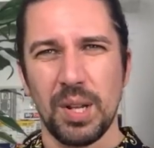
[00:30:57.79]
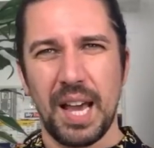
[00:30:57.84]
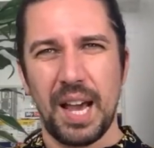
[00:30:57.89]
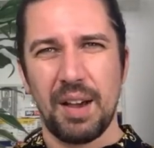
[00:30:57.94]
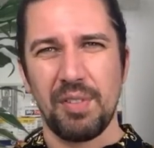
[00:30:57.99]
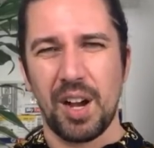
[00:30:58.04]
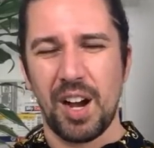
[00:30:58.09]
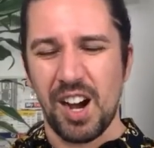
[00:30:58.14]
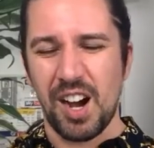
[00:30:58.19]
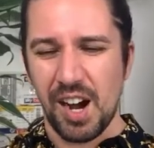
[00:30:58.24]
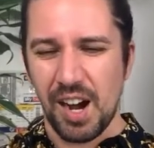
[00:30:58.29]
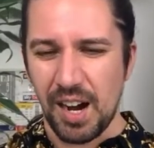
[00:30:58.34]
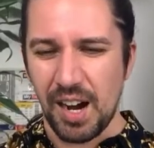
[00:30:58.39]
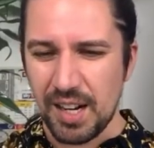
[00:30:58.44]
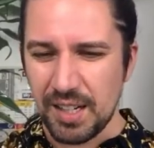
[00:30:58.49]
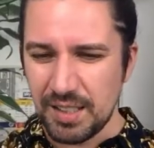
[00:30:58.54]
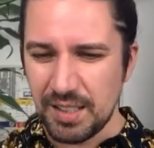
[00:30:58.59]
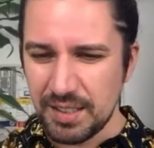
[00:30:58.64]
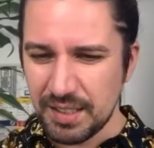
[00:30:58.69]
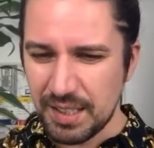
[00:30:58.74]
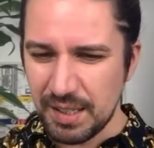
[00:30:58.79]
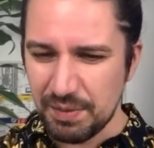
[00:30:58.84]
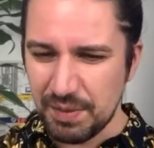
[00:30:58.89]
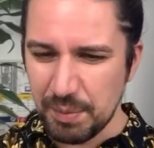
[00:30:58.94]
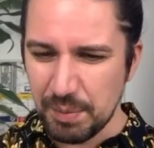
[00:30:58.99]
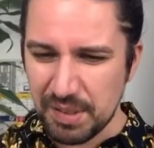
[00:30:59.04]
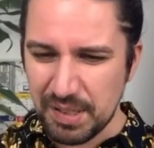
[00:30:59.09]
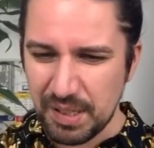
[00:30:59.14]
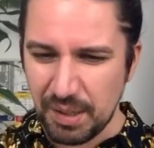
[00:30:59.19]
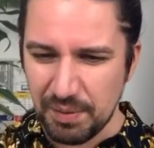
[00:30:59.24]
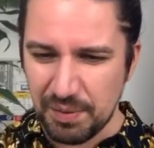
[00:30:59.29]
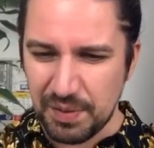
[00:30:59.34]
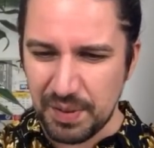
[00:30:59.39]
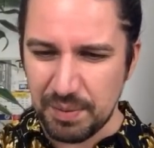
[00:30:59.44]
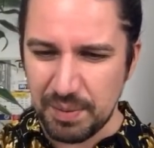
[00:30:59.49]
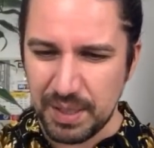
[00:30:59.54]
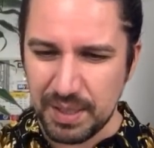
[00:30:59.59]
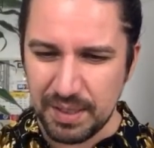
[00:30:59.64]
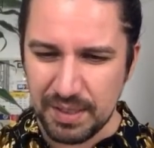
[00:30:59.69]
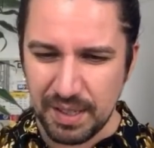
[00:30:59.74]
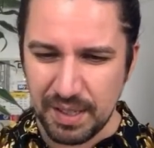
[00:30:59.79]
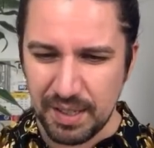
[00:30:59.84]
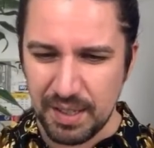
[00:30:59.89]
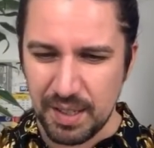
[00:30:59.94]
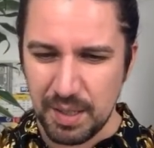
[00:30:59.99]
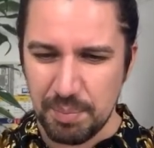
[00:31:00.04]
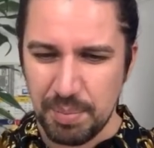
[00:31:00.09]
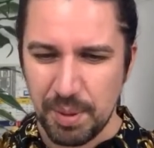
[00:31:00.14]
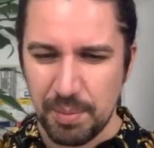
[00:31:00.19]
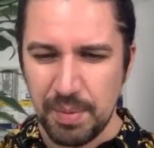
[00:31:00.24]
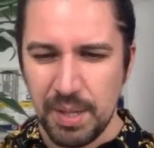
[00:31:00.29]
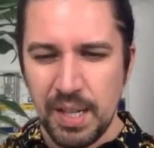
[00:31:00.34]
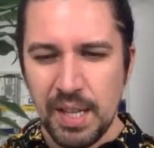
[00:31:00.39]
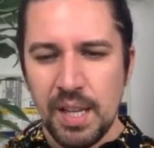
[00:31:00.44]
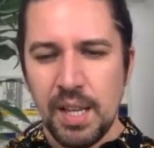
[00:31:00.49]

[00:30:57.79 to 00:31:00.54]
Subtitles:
have a heart. Give them something down at the bottom.